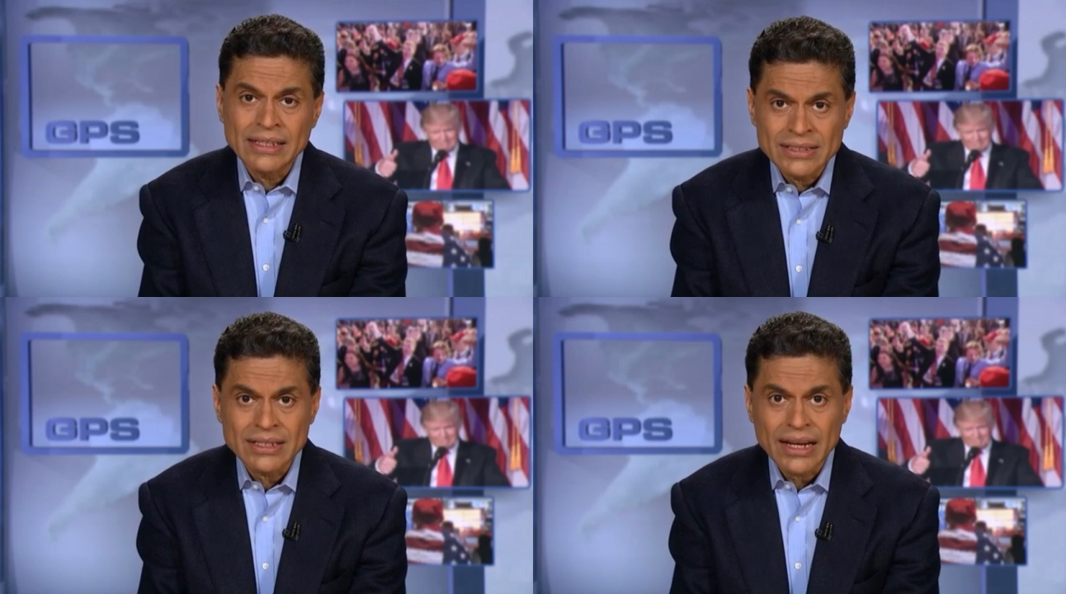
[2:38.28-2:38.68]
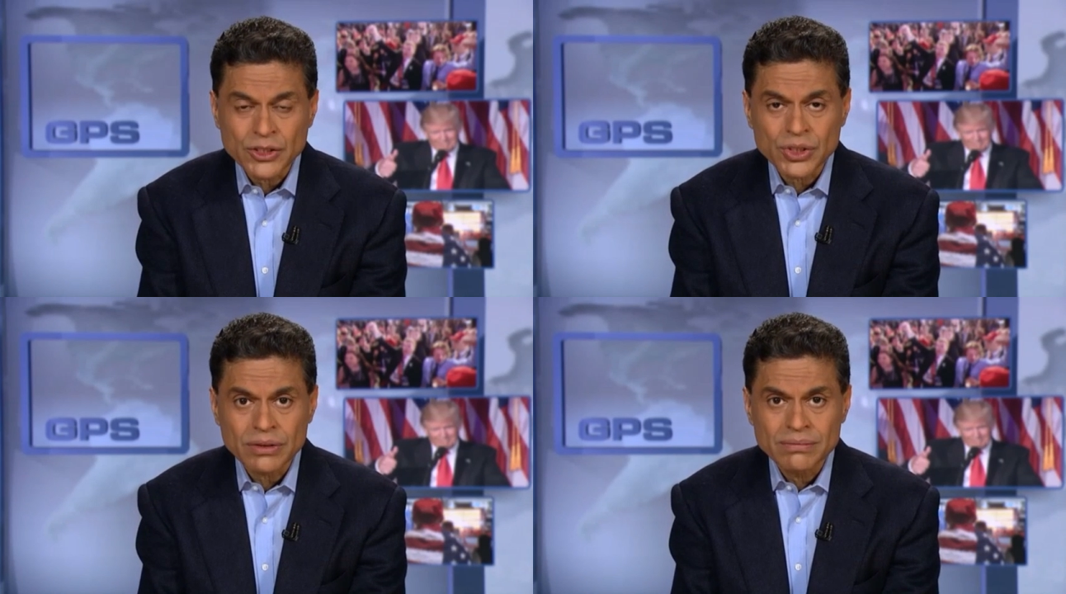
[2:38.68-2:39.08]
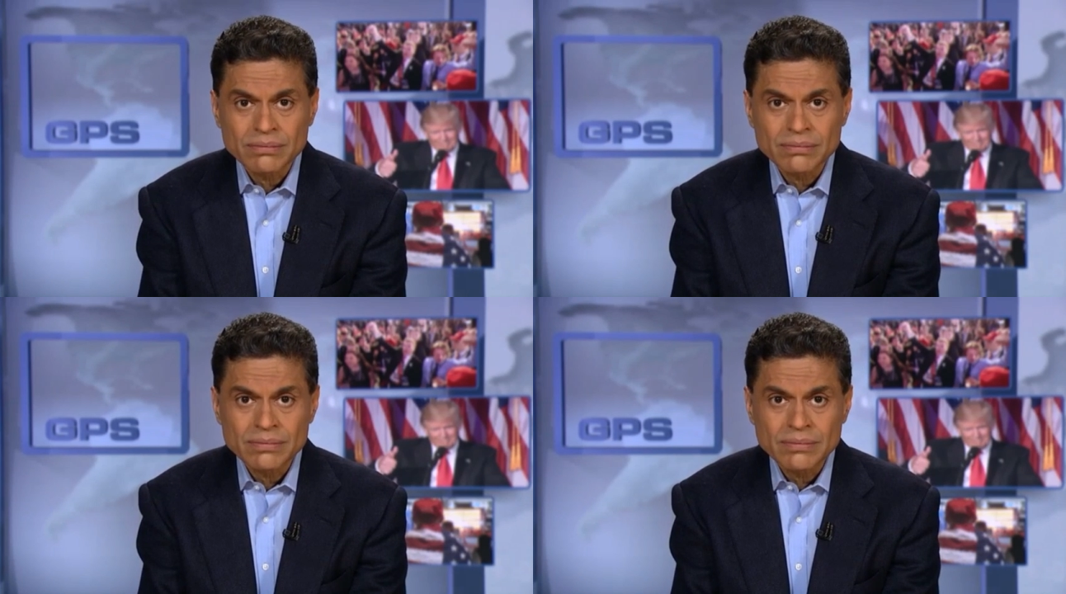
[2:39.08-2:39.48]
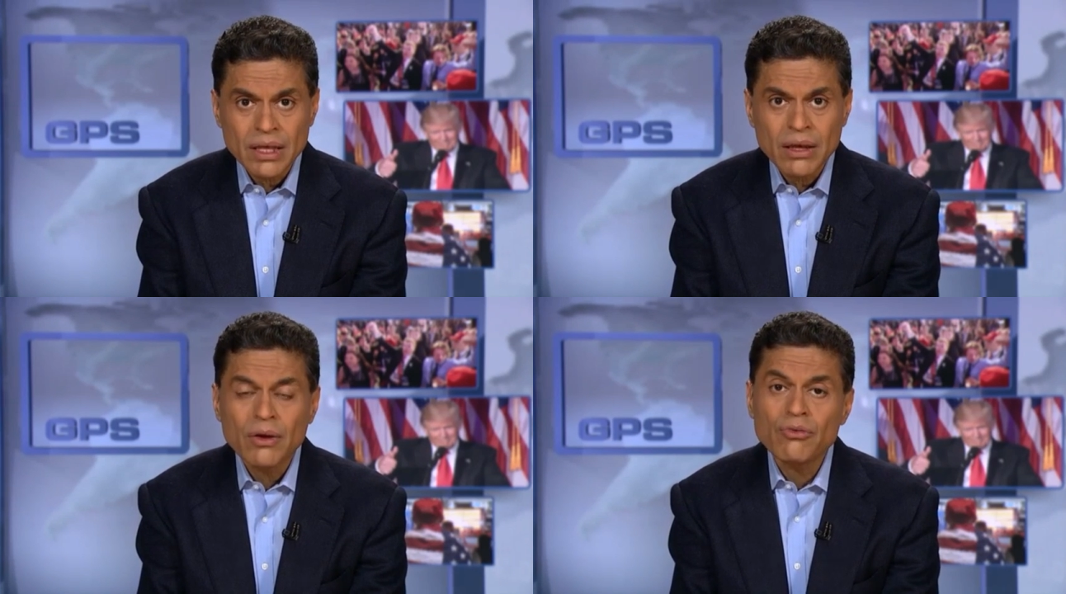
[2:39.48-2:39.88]
in this election:
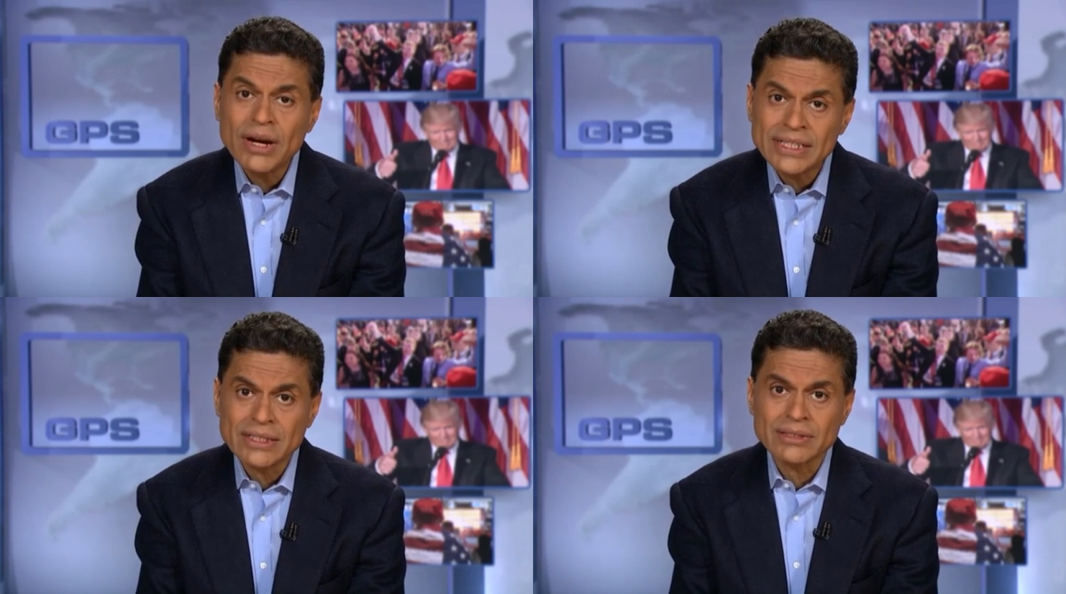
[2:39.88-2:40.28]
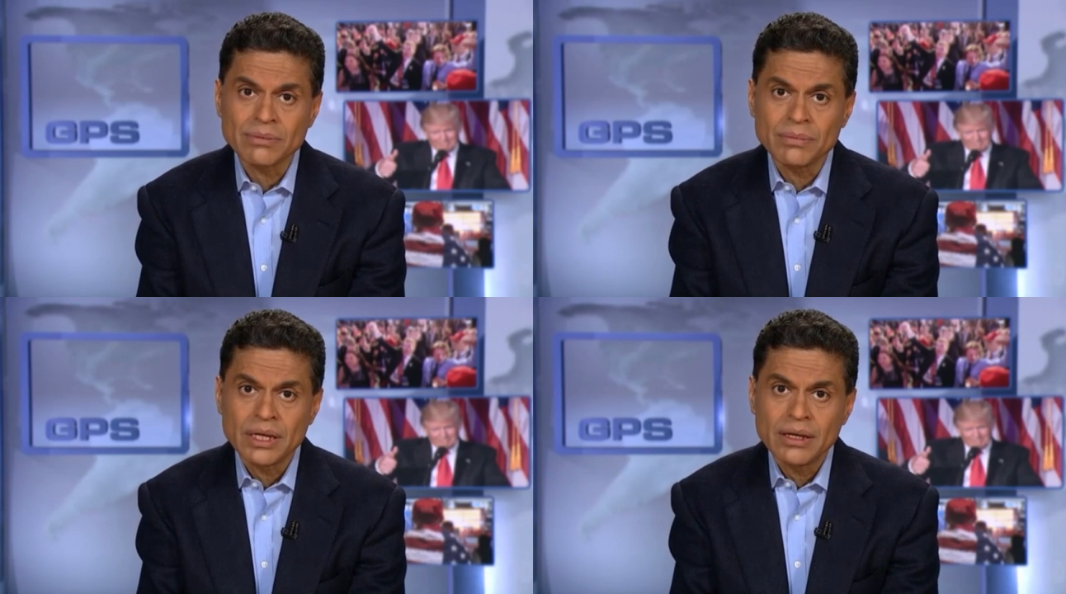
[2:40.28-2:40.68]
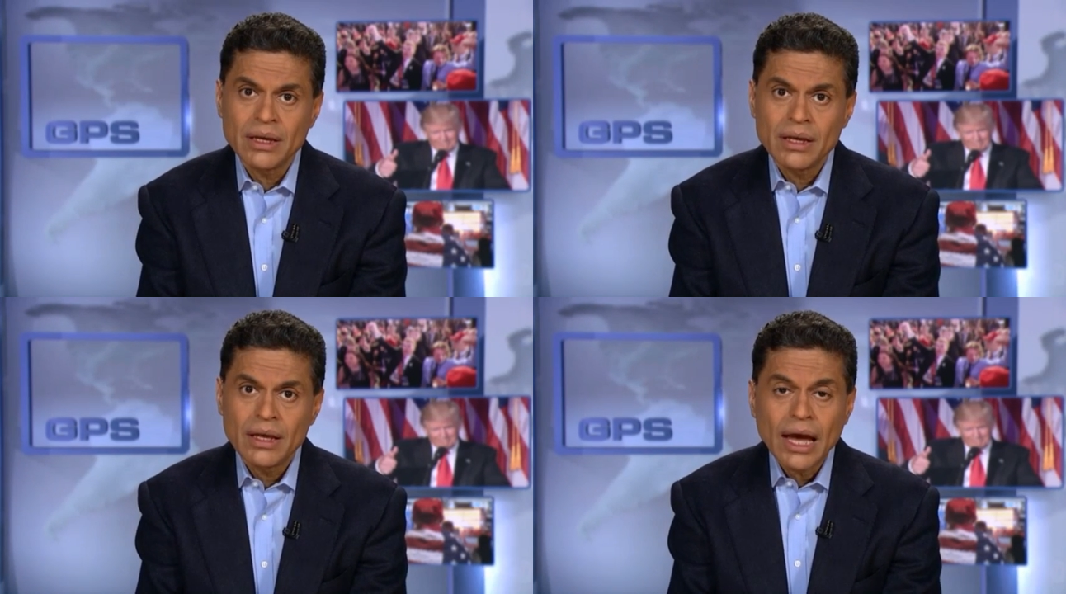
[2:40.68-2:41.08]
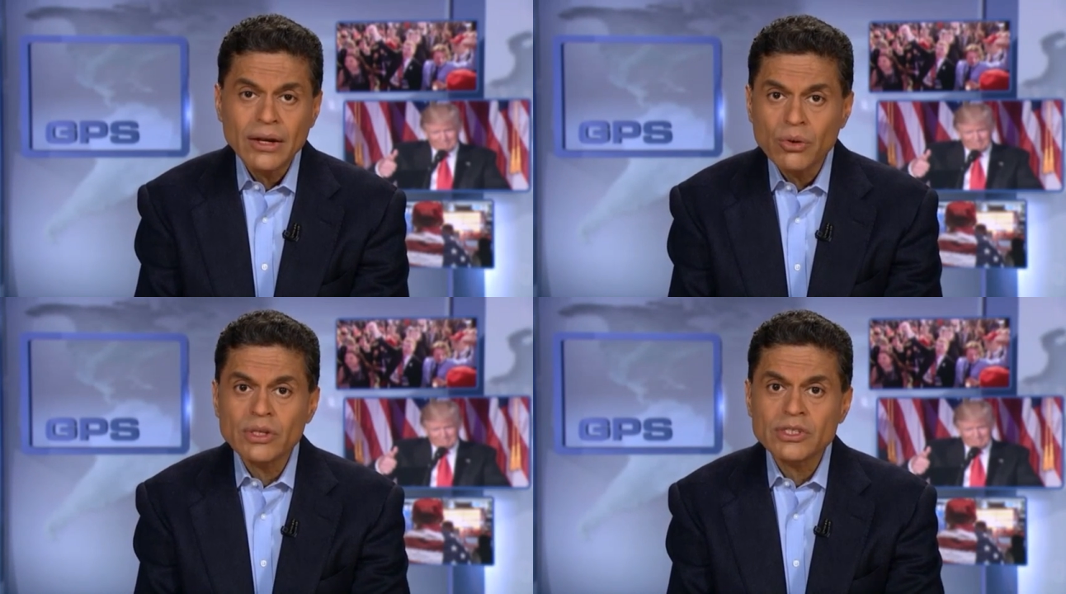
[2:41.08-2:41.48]
racism. I
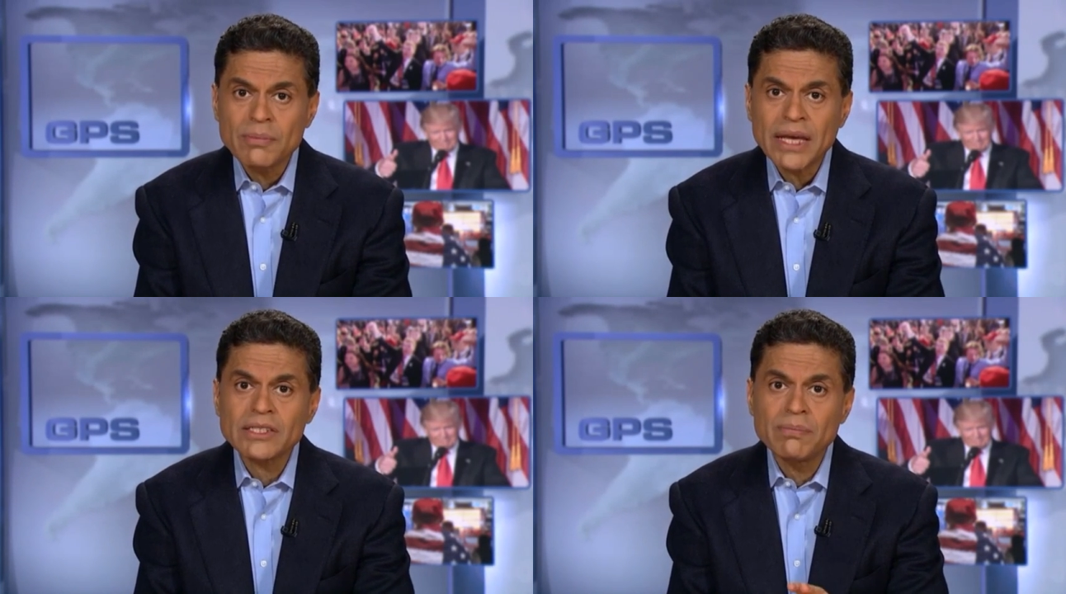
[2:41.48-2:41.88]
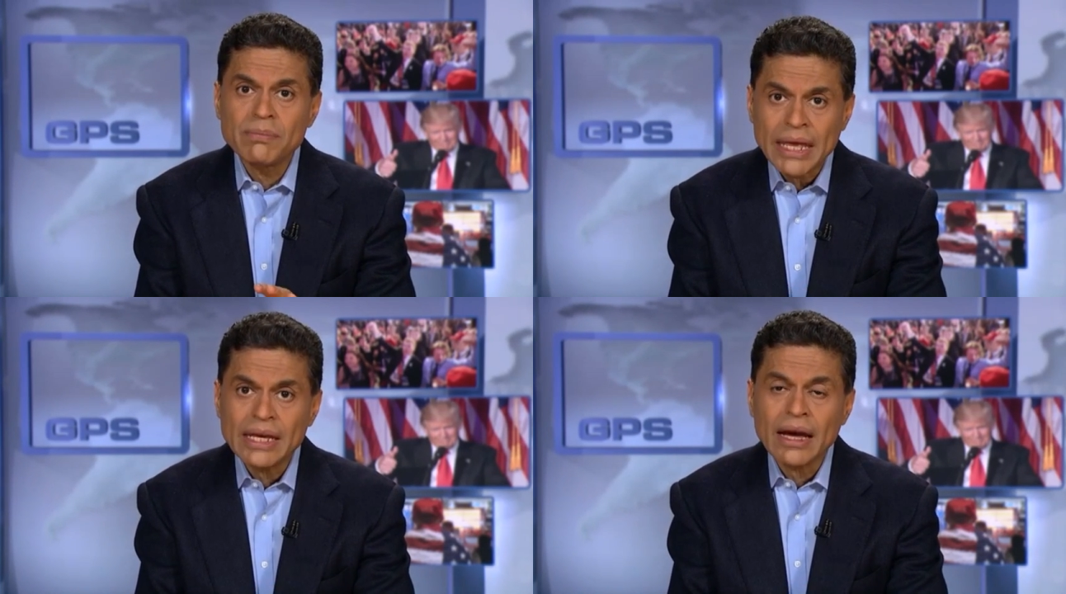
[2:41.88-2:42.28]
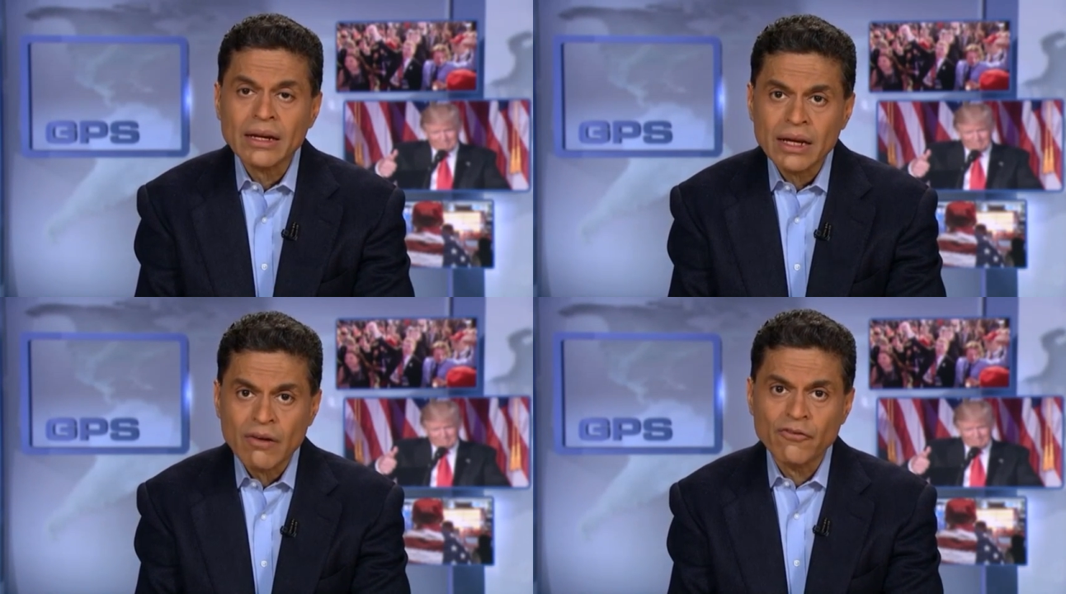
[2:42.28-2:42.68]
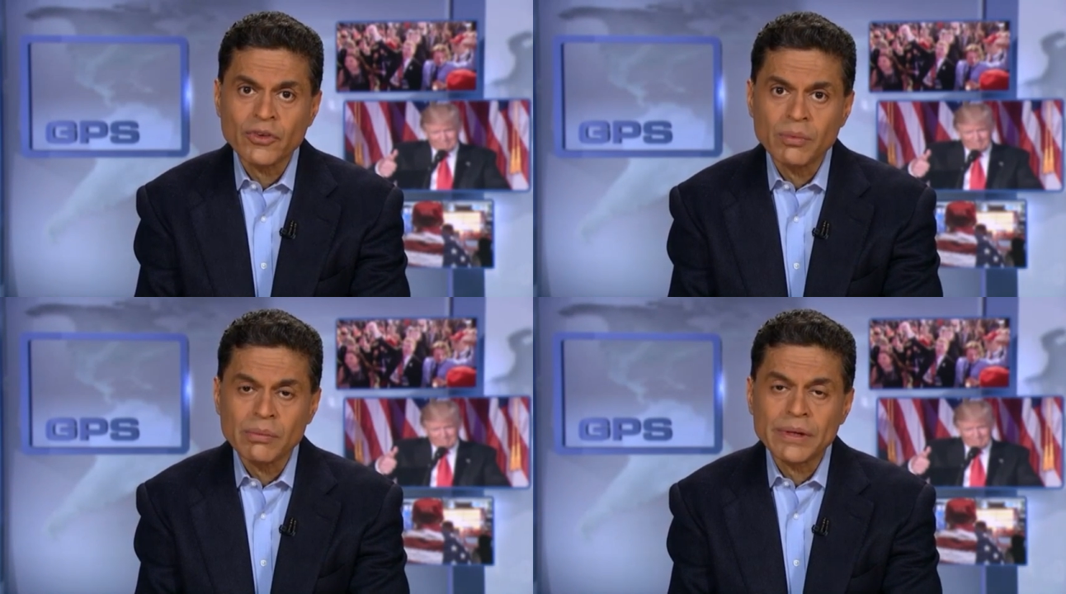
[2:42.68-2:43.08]
know this makes many
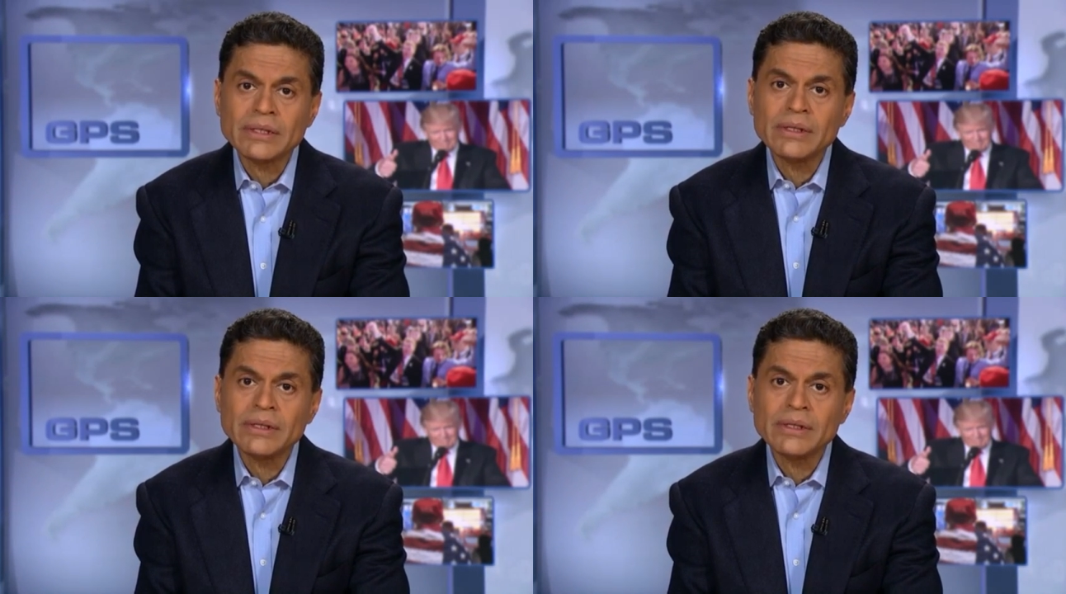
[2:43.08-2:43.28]
uncomfortable, but